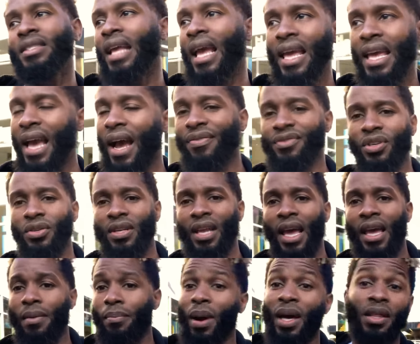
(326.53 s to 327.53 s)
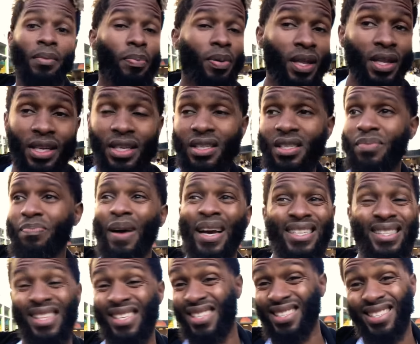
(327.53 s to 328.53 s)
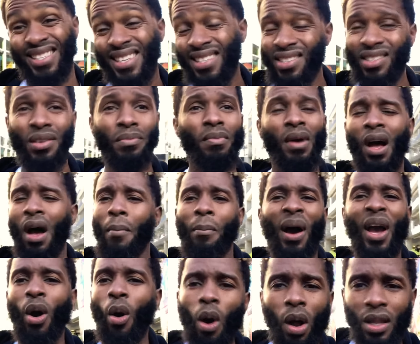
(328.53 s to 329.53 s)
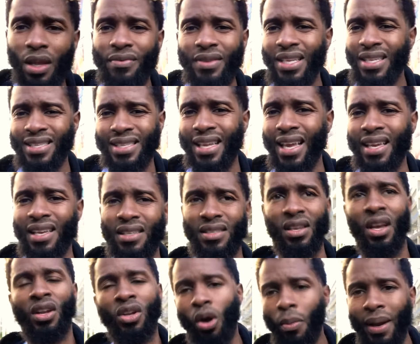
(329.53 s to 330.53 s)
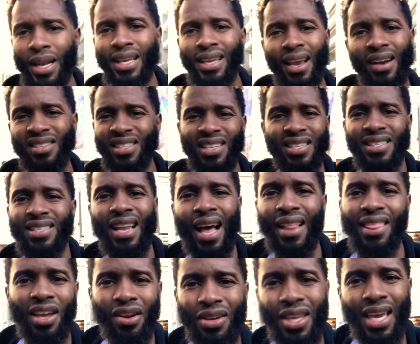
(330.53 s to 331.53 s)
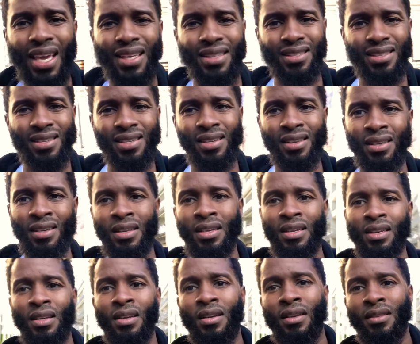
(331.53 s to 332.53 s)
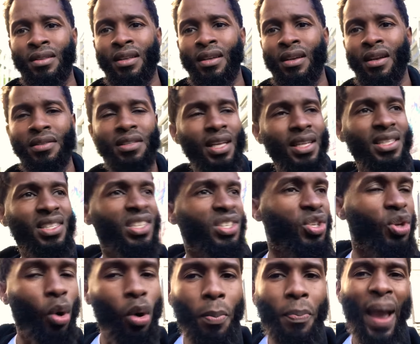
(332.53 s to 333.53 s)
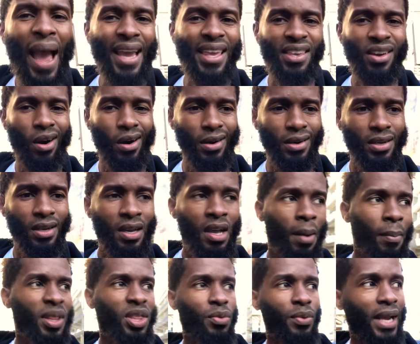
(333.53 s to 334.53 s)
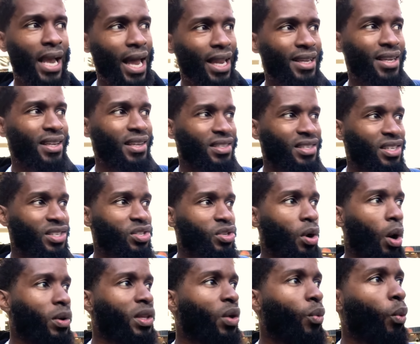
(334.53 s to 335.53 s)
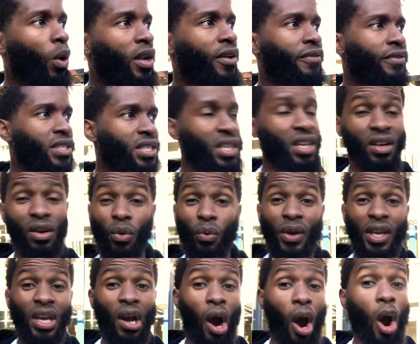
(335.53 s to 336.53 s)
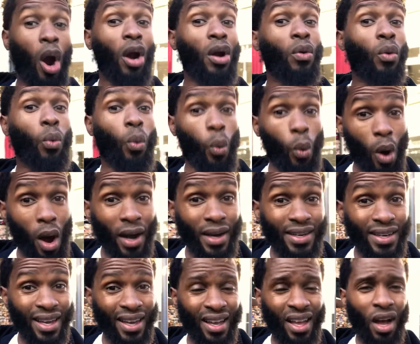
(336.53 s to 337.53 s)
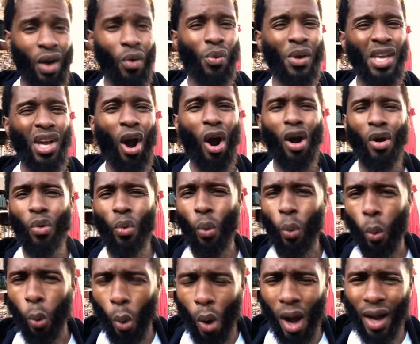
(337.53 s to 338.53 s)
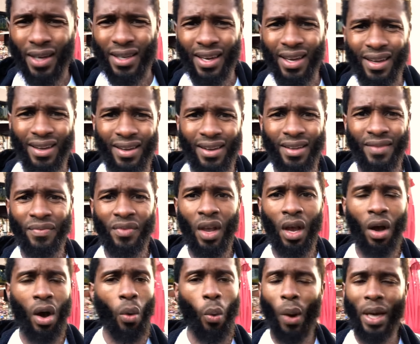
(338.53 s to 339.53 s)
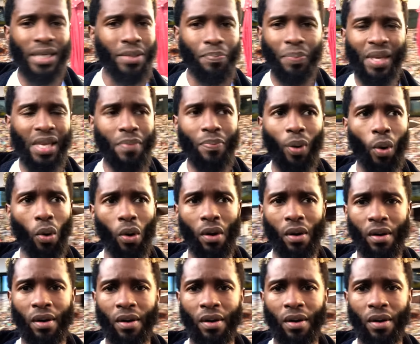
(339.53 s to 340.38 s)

day after day by the police, by the system, by all of these things. Nobody cares because it's not their kids. Until it's in your backyard. But the reality is, there's only one of us here. We are one. We are one. One people.